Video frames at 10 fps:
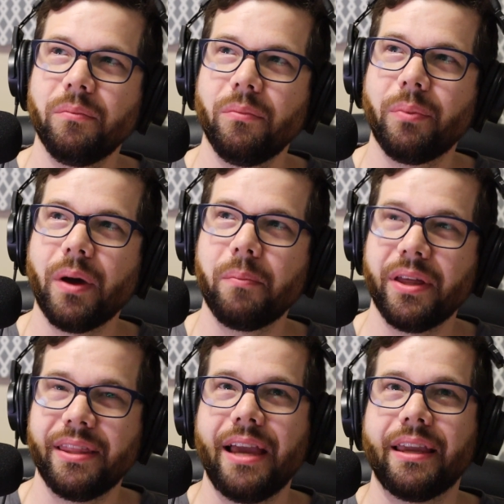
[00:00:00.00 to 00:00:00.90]
But
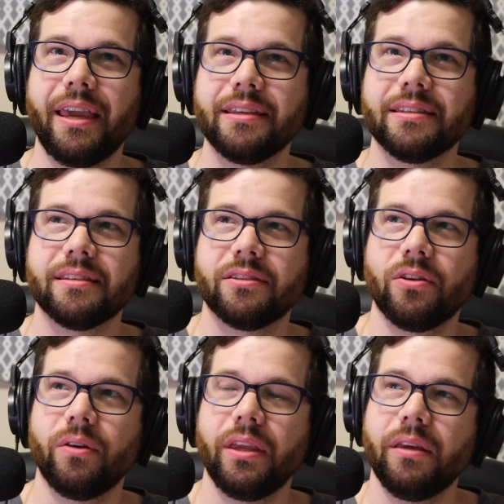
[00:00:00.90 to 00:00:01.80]
in that case,
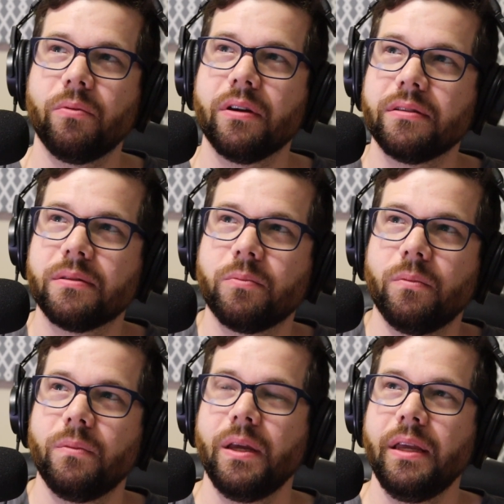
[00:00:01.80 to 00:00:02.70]
so he was
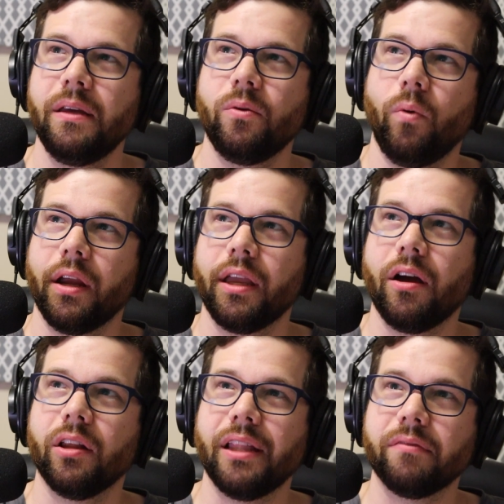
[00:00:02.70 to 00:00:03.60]
working
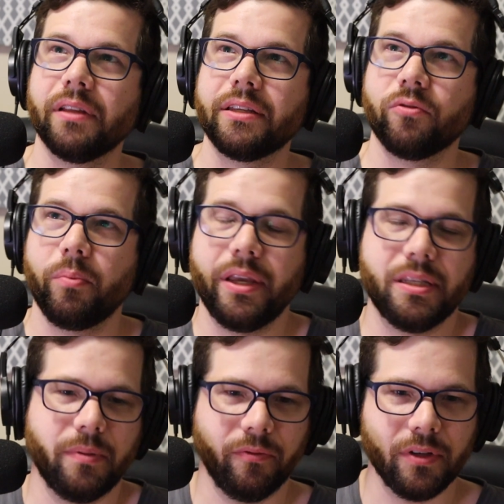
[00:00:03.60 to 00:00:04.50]
on Level as a
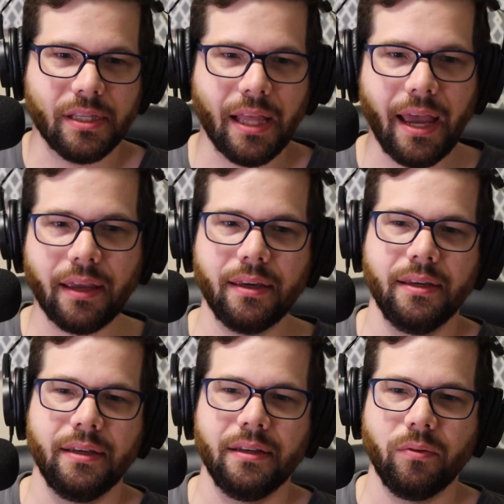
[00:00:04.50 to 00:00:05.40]
replacement for Slack,
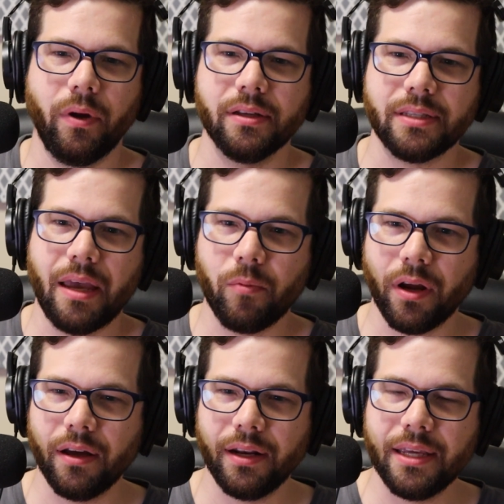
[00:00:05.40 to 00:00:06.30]
whereas I'm
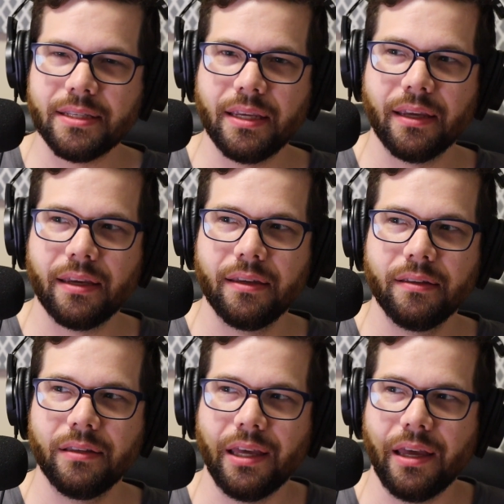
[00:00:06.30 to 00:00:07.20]
working on async,
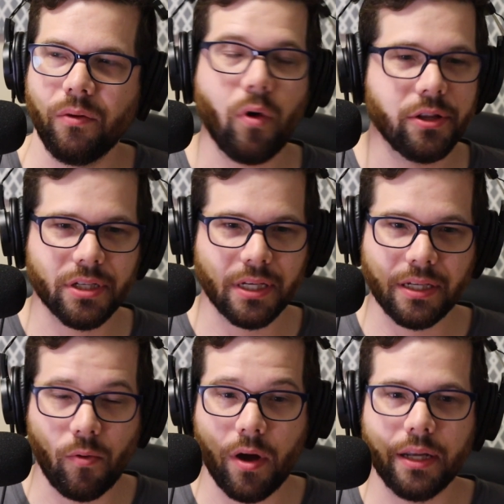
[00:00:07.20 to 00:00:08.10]
one, just because
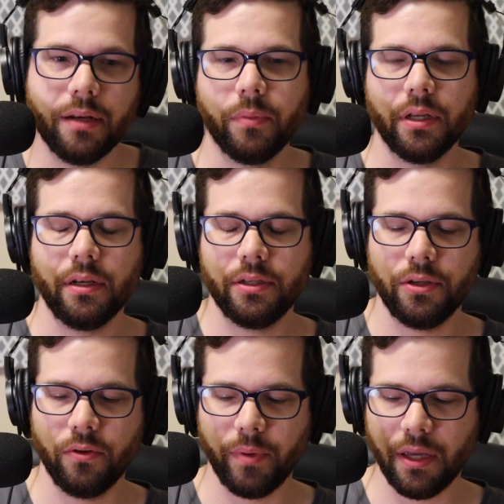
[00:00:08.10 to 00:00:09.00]
I want it, but
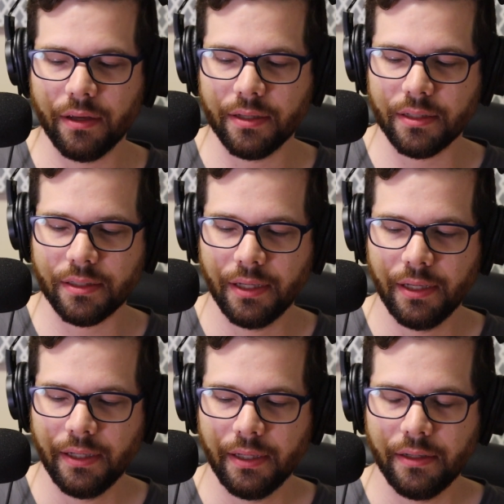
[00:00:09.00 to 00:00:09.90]
two, because
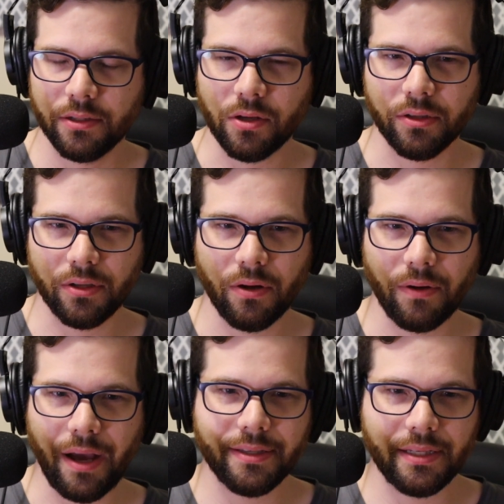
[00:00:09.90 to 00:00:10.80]
so
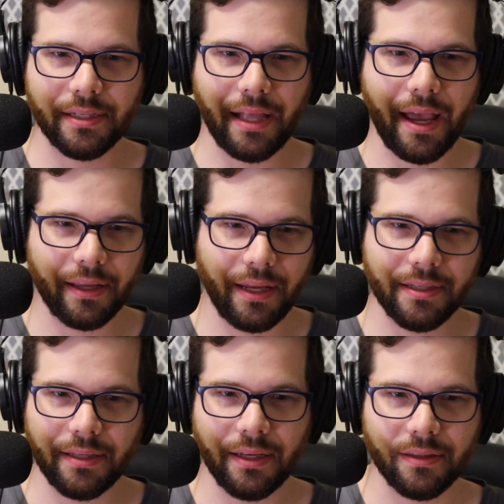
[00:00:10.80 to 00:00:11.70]
I see Slack and
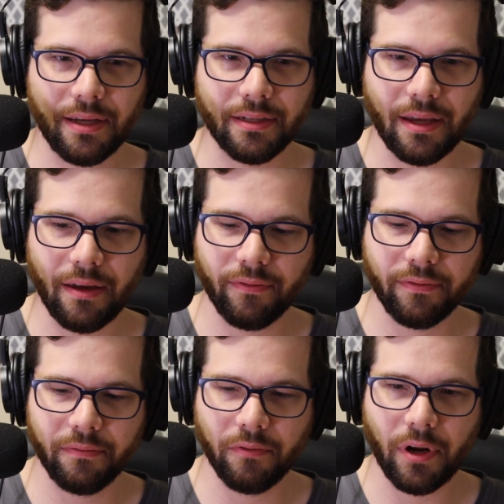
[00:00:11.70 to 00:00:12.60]
Async.dev
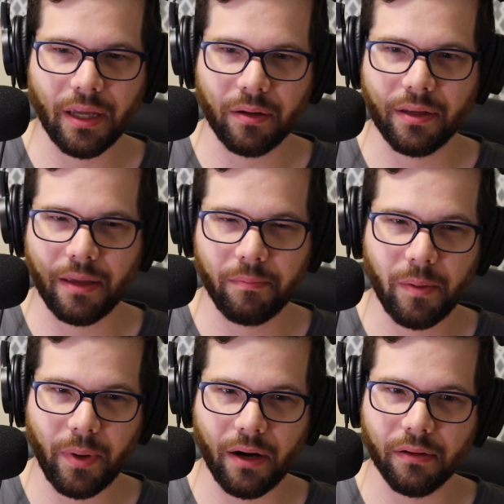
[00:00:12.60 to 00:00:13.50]
running
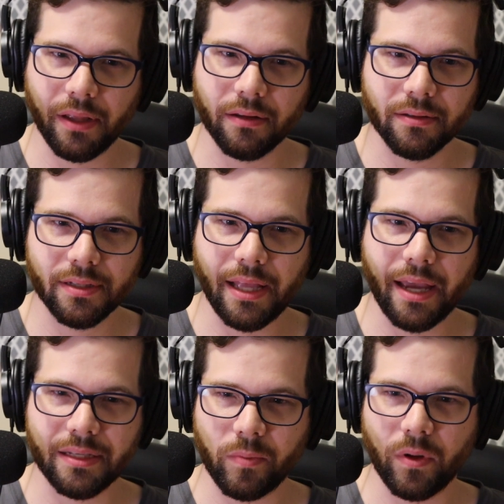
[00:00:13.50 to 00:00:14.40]
in parallel.
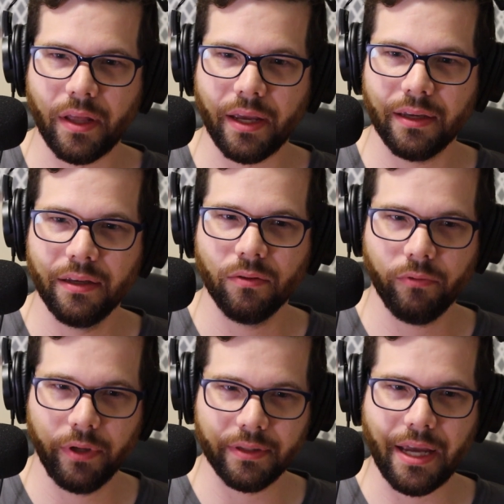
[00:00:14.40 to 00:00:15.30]
Slack is more like
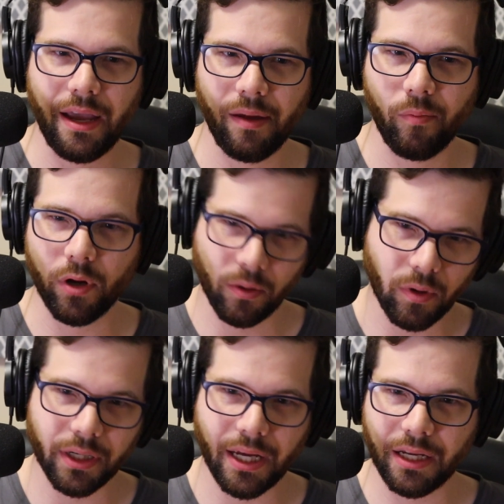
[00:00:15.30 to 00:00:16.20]
real-time,
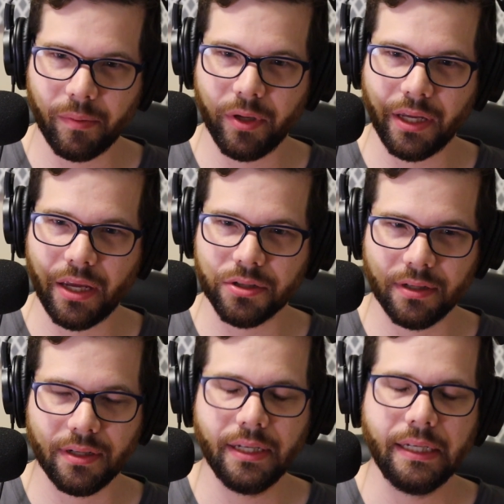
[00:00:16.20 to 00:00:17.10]
one-on-one kind of
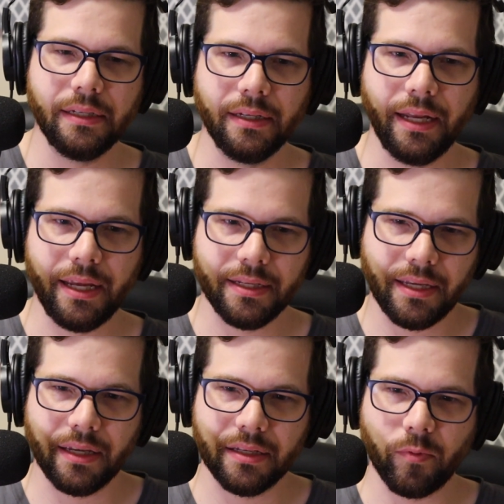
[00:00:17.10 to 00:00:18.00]
communication, and
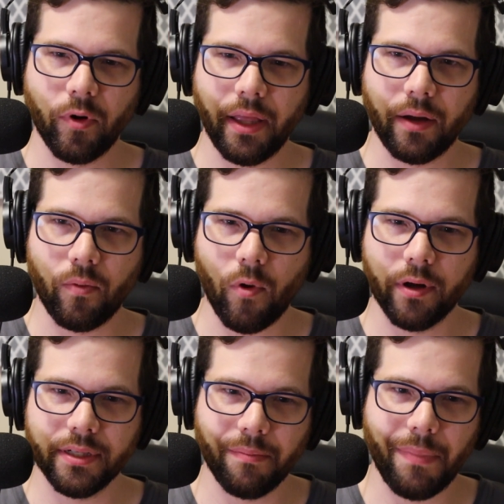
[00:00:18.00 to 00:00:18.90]
async is more like
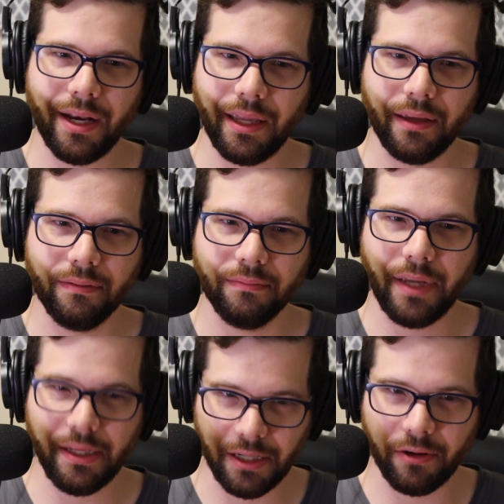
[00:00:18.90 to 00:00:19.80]
one-to-many
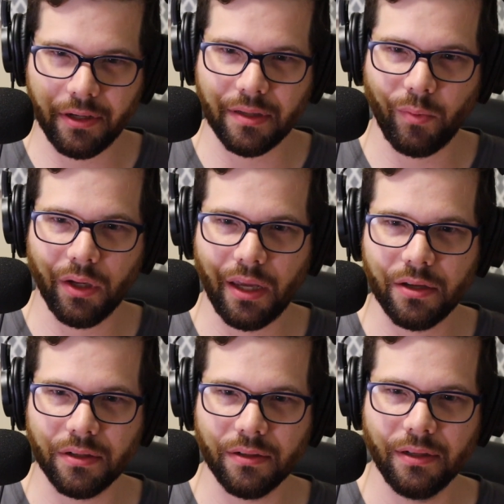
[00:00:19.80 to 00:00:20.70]
asynchronous
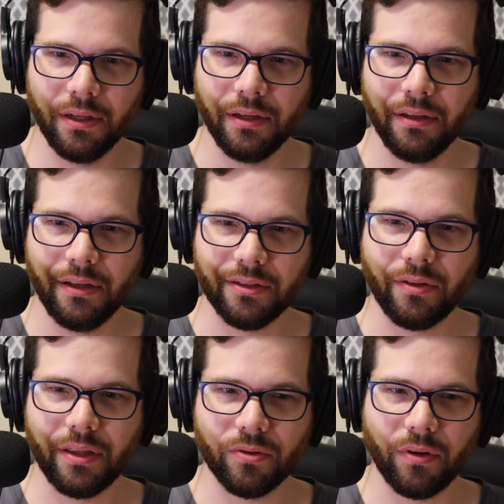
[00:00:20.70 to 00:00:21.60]
communication. And
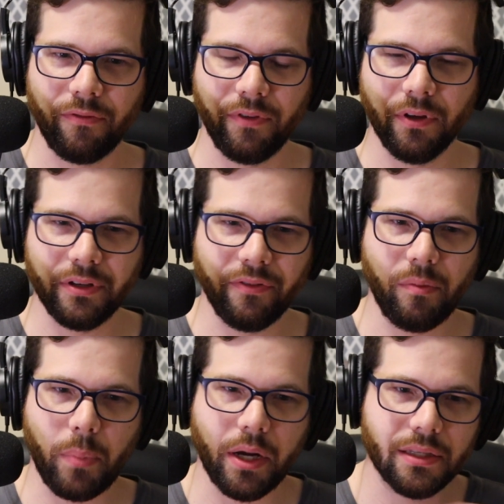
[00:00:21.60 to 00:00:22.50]
so they sort of fill
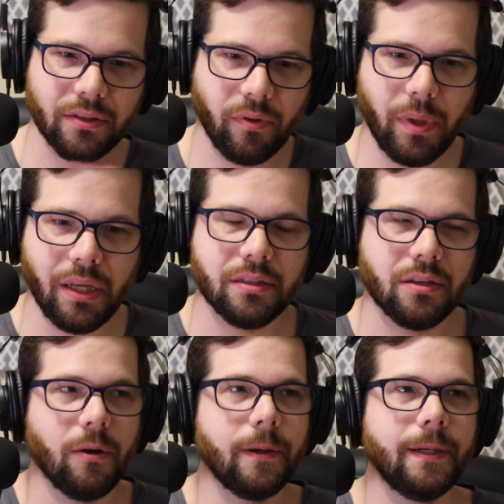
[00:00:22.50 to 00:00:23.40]
different buckets for me.
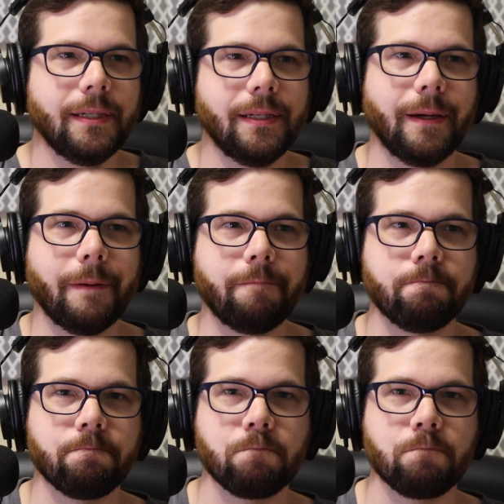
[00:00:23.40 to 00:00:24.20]
So we'll